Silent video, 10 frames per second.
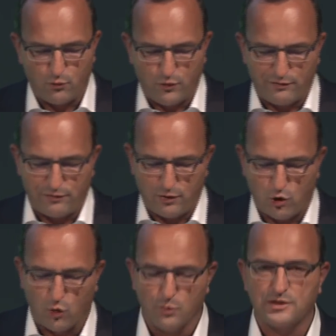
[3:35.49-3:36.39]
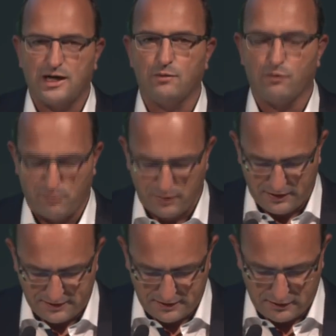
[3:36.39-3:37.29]
with homes and with
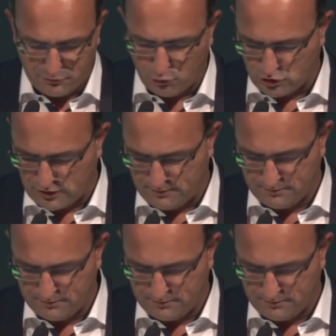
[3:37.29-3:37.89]
buildings in the future.